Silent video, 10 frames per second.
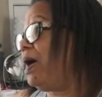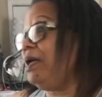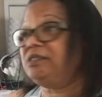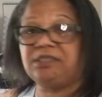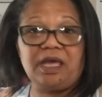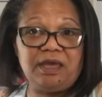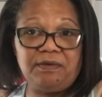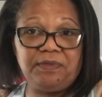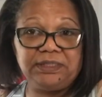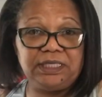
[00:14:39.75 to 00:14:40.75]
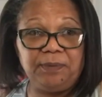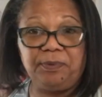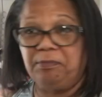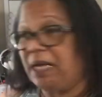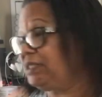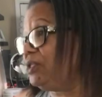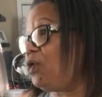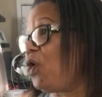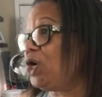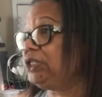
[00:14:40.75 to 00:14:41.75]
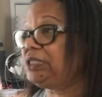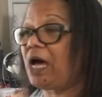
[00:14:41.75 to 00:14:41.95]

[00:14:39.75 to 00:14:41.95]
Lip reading: save the tip of my stars,